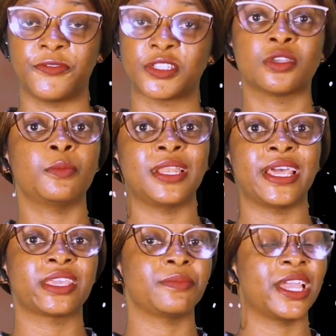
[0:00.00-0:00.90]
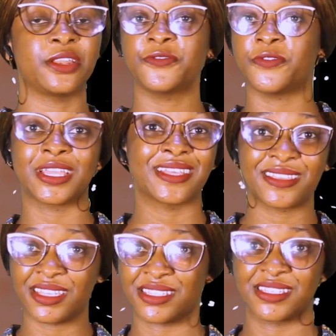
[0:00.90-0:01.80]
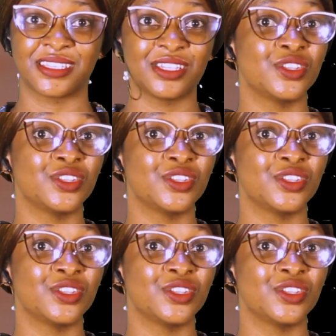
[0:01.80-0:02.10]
For someone like me, I don't forget things.